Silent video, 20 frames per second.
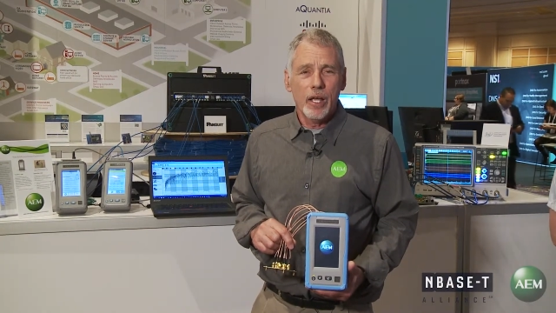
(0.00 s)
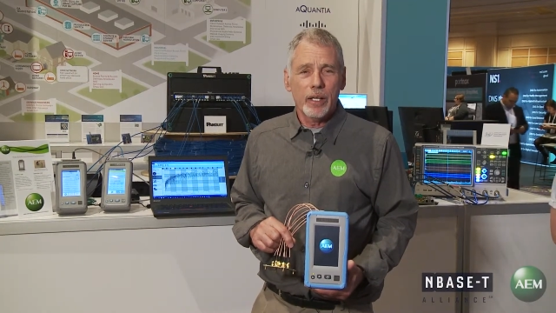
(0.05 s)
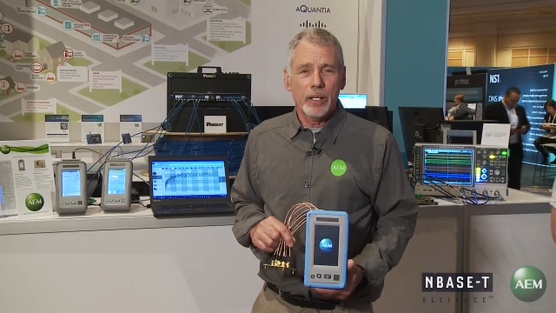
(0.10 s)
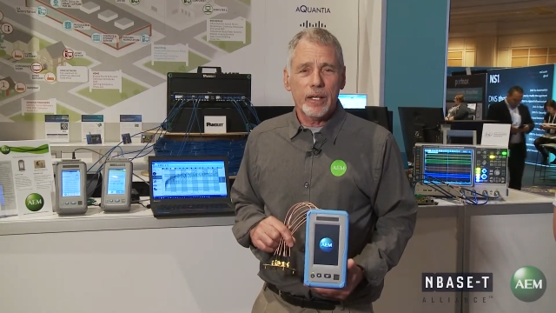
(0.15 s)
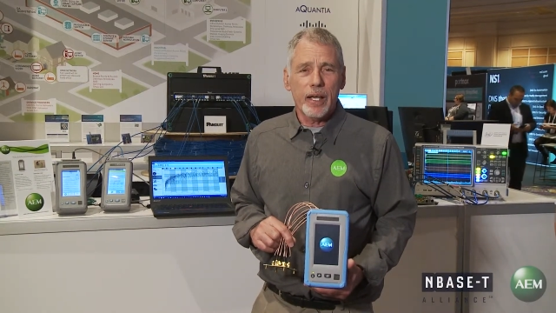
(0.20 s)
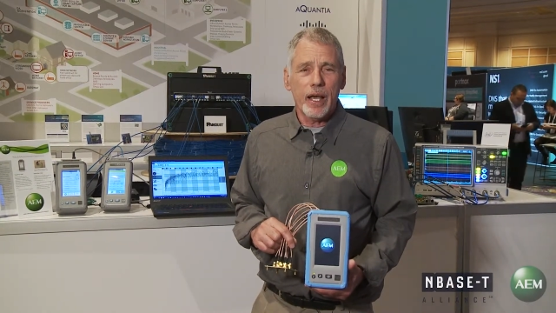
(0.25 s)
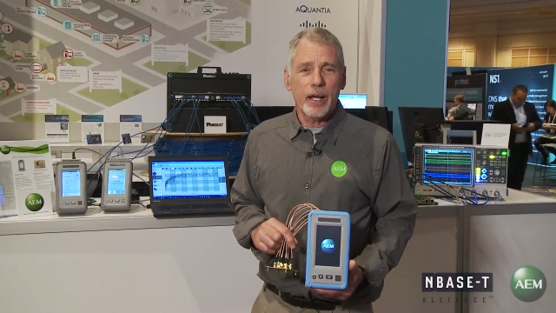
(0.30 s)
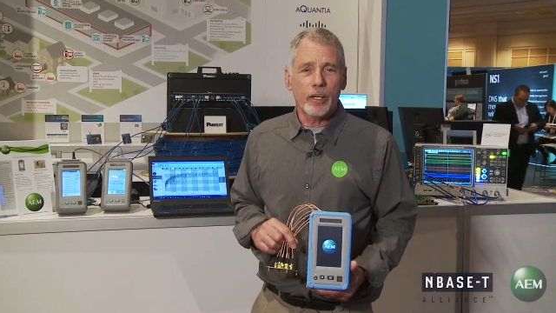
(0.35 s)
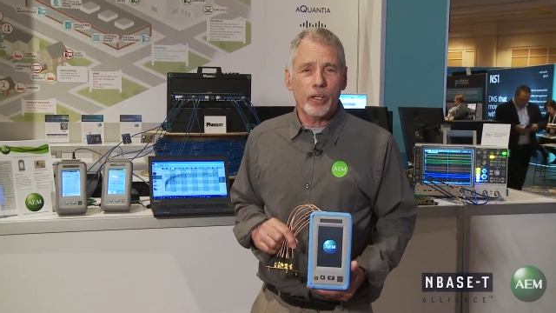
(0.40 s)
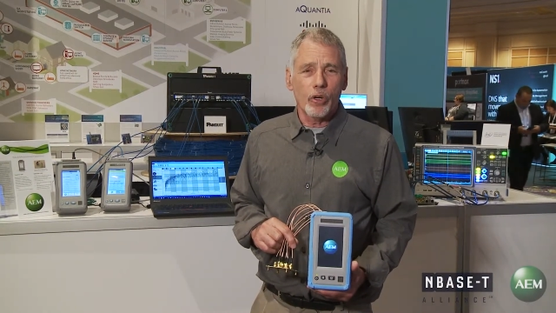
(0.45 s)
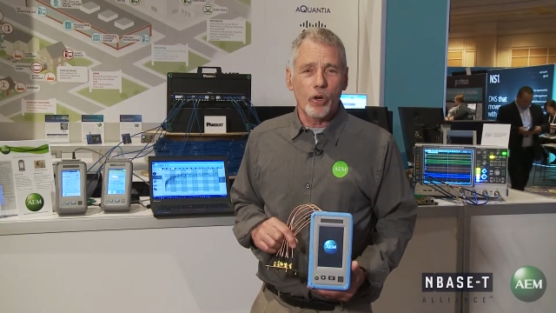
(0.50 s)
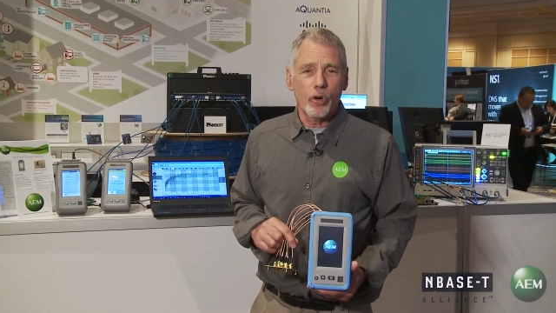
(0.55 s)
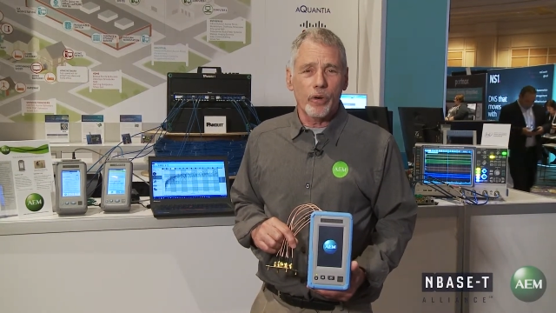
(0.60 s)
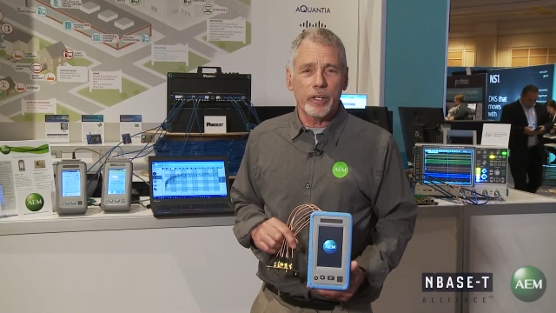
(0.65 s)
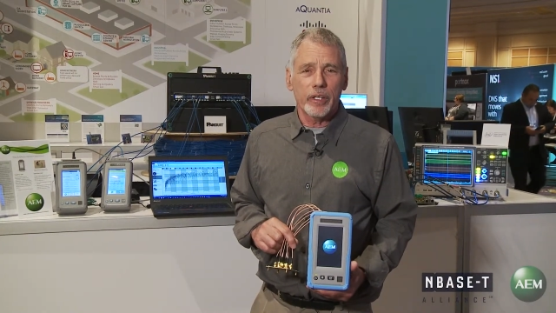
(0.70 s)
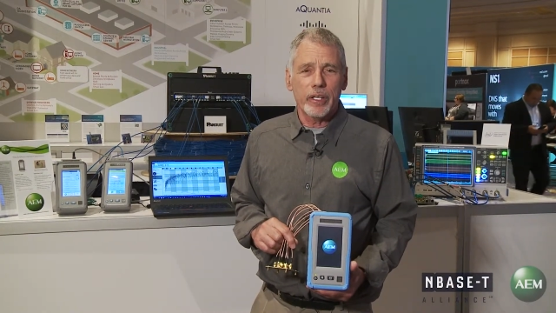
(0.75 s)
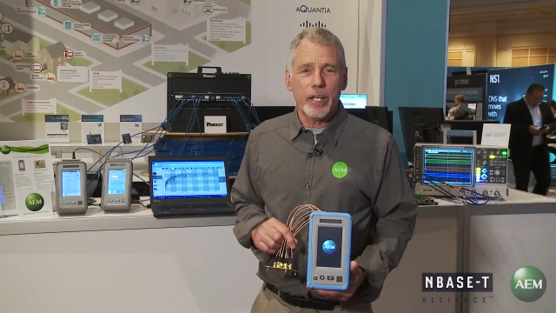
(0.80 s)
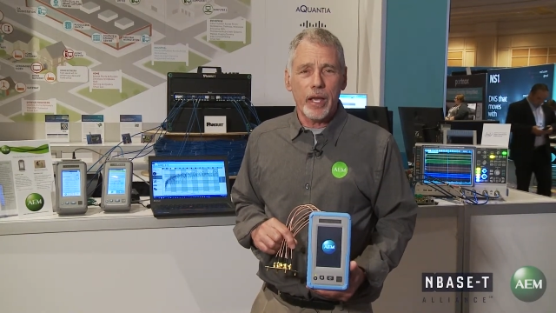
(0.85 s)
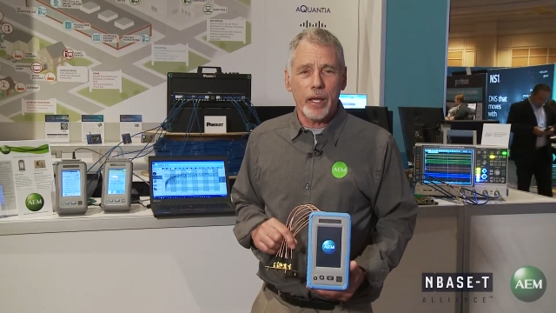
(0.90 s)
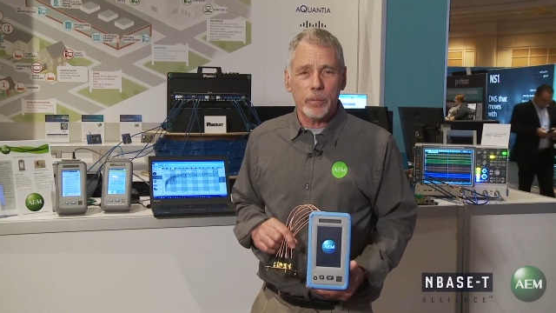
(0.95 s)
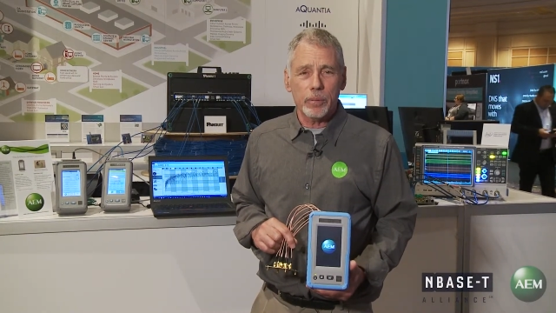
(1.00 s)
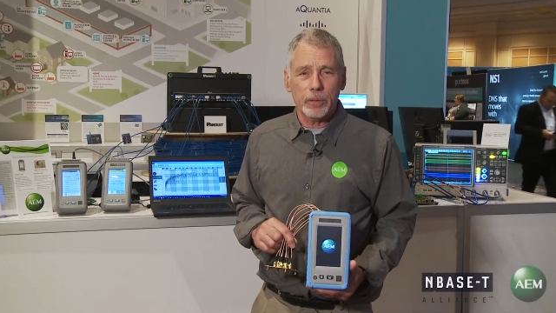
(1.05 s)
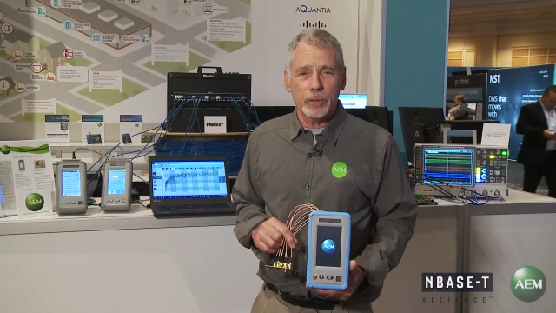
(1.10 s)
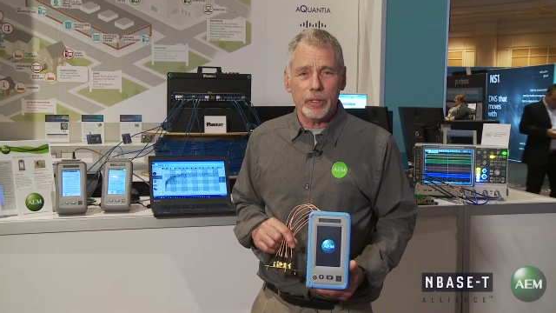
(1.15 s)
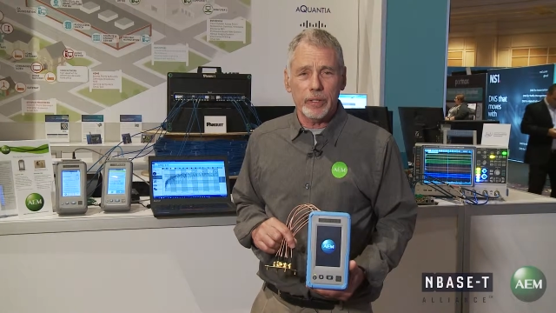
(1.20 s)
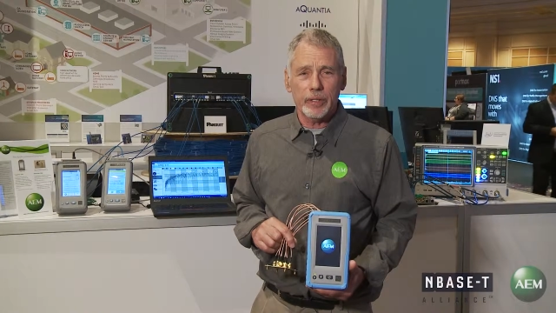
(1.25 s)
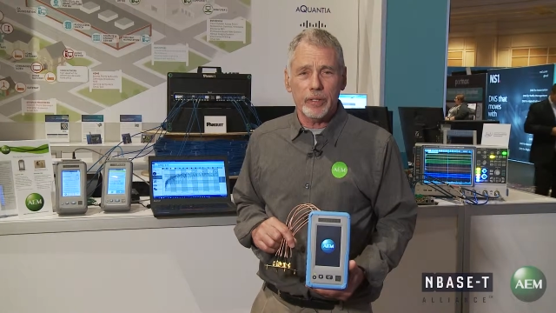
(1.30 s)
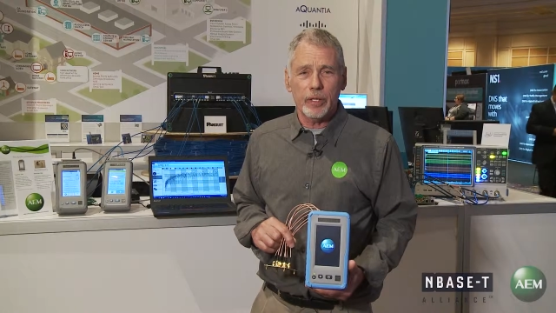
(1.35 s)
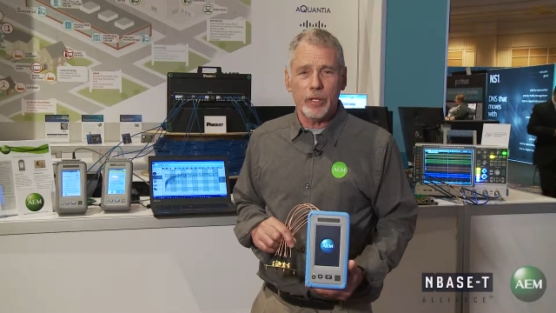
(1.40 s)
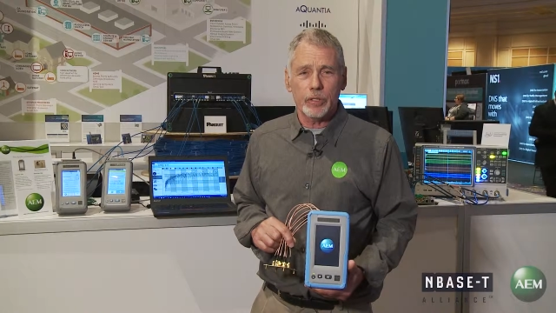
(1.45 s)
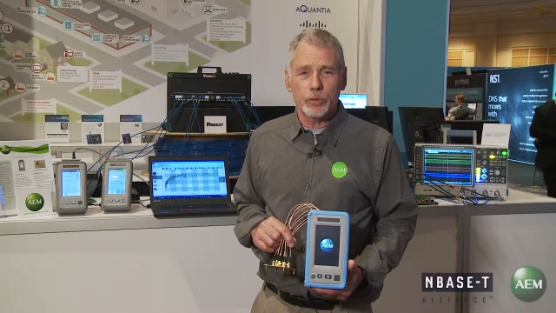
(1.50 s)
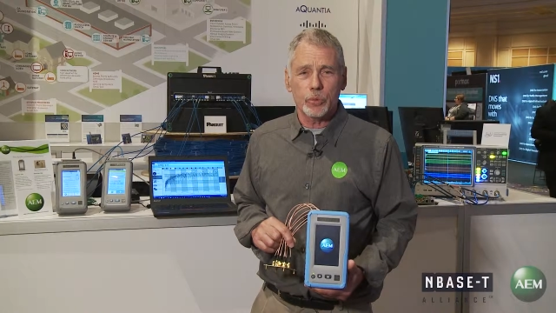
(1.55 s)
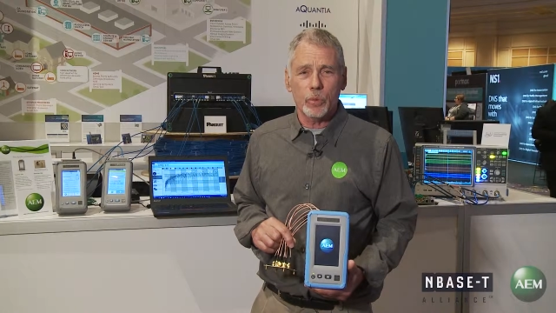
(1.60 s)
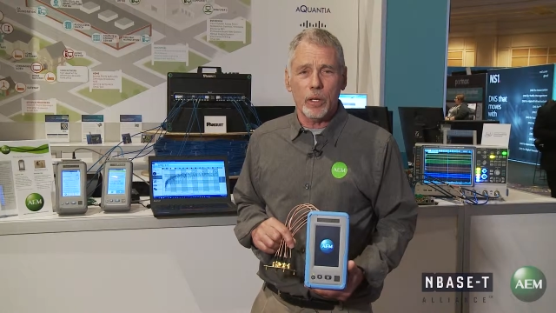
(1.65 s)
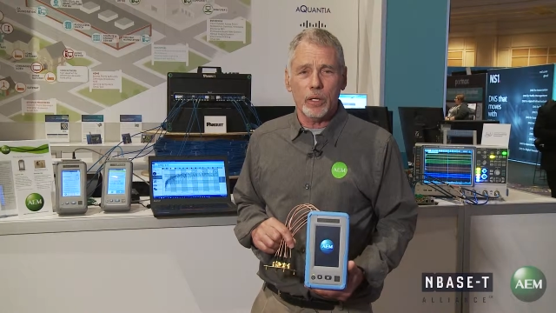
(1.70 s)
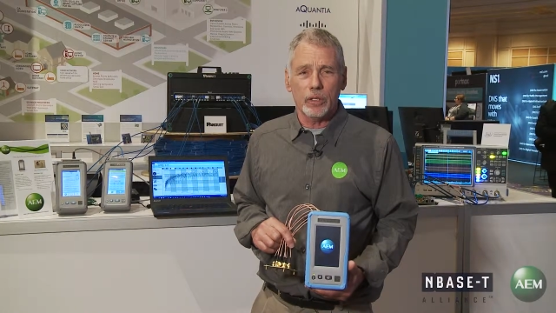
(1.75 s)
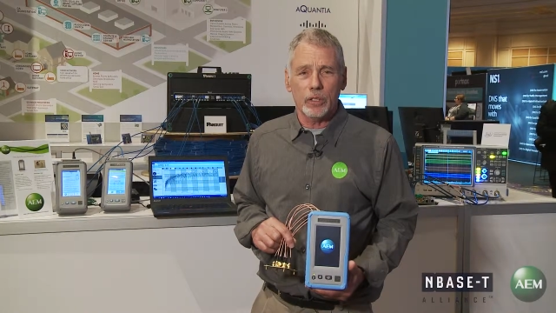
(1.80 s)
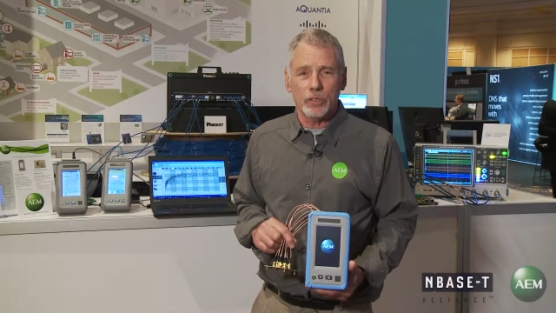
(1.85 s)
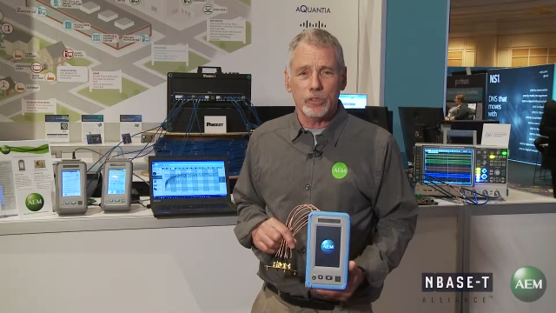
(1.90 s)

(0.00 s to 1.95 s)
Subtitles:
category cabling as well